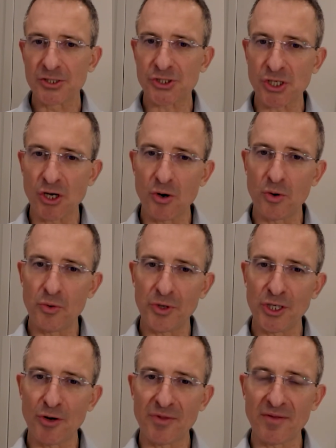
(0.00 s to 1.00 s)

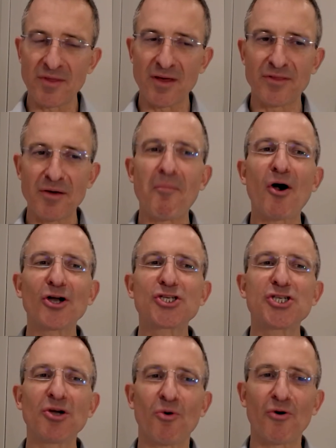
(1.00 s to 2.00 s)
So, you know, the, the, the
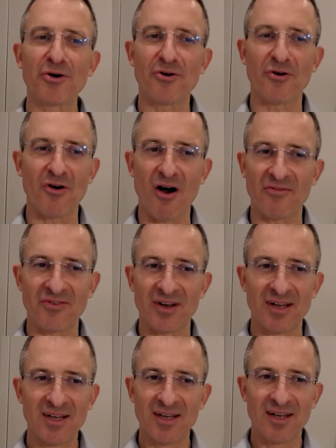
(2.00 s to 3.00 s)
marching order
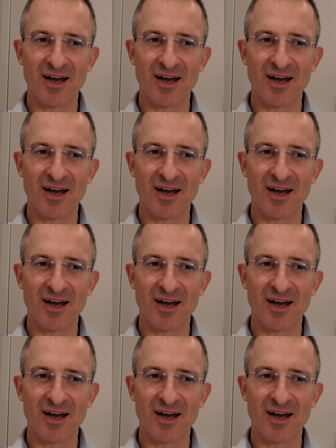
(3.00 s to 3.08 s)
of, uh,